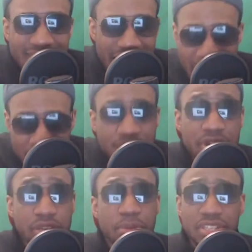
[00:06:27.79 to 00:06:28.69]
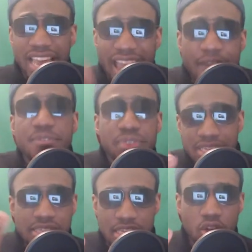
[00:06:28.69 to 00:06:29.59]
every basically
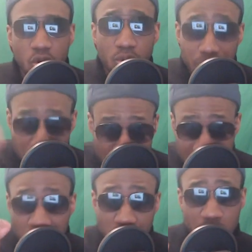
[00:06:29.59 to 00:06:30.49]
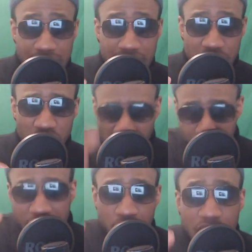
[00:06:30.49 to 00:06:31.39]
every single major release,
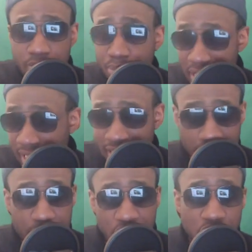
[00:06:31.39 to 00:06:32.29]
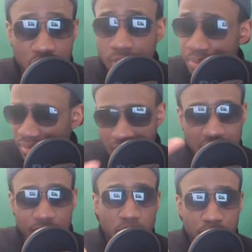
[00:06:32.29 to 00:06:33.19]
triple A release by like a major
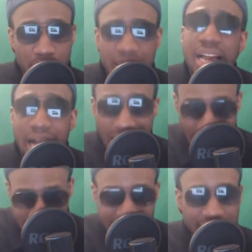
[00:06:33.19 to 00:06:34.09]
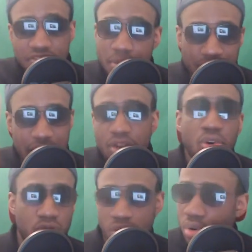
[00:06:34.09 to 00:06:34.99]
developer, IGN gives them nine
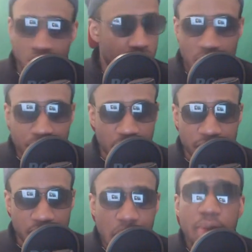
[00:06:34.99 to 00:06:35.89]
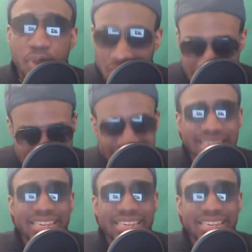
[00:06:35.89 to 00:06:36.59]
or, or, or above. Because IGN